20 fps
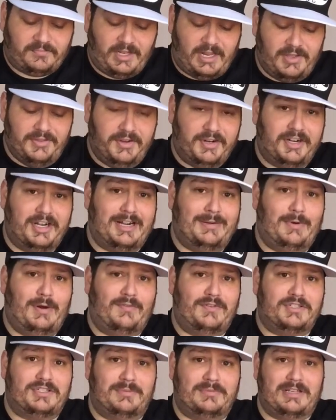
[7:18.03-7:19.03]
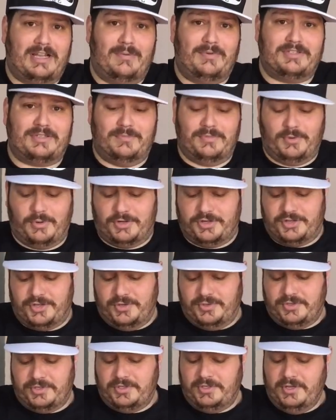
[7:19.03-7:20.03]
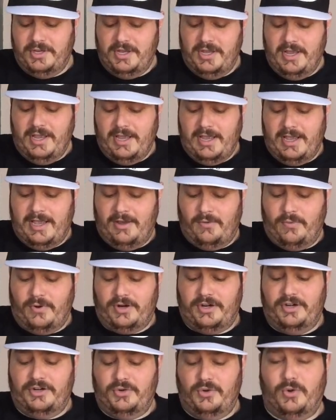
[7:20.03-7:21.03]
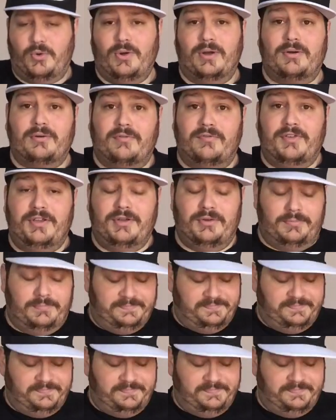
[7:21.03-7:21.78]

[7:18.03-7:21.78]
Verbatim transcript: They're gonna come over sometime with some Nord juice, and we're gonna do a quick review.